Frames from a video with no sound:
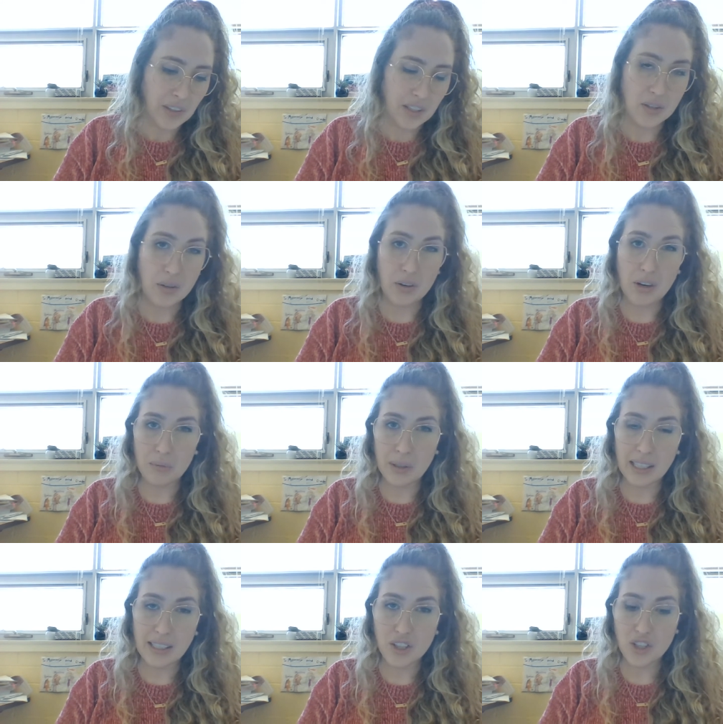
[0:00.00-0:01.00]
So they're all
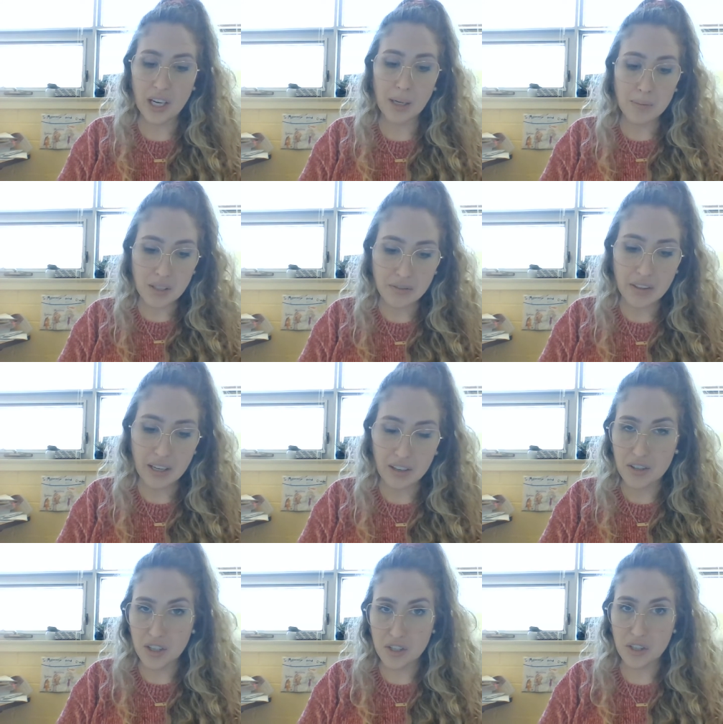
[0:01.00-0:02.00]
really ashamed of their
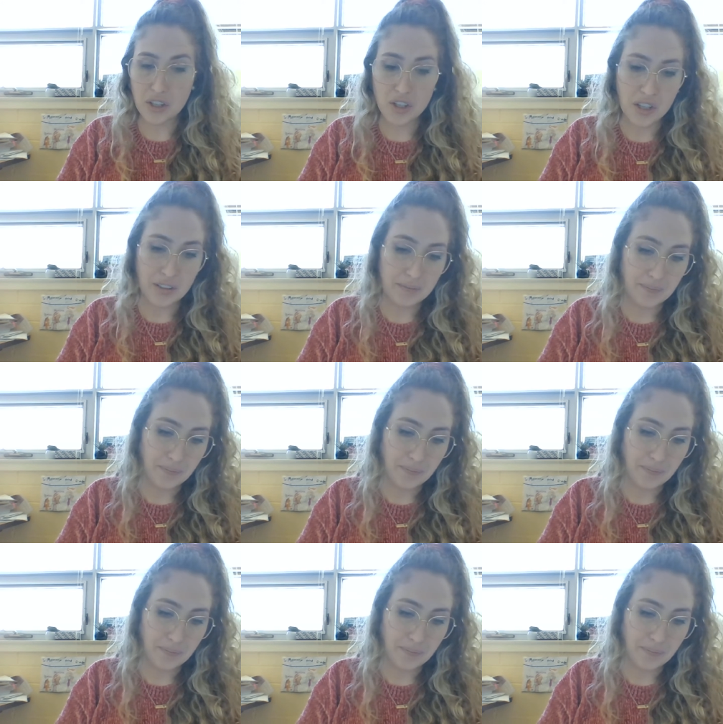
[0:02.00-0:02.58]
desertion.